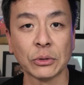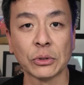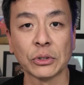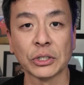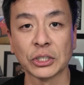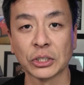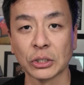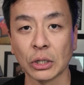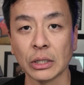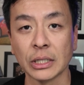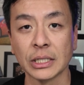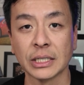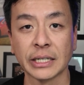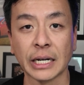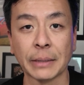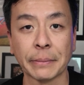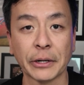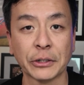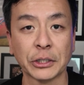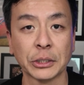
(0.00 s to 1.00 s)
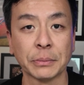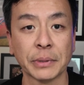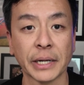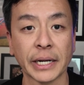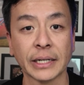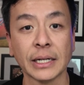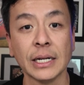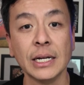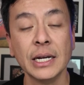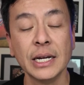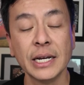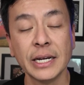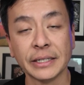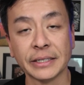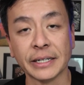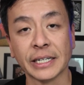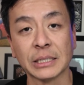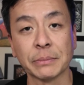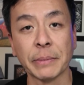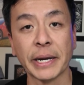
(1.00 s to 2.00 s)
or a solid state battery pack
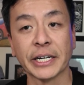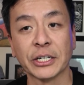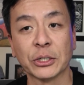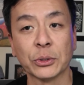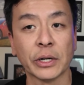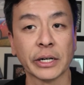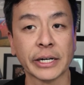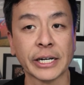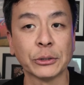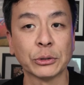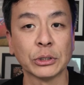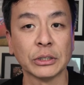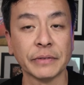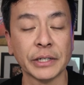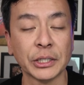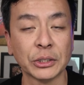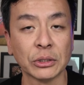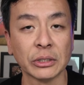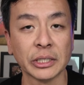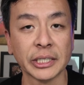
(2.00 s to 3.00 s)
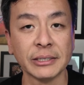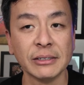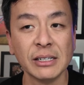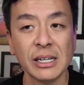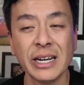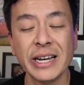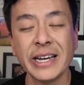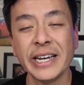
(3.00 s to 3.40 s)
does make it to our country eventually,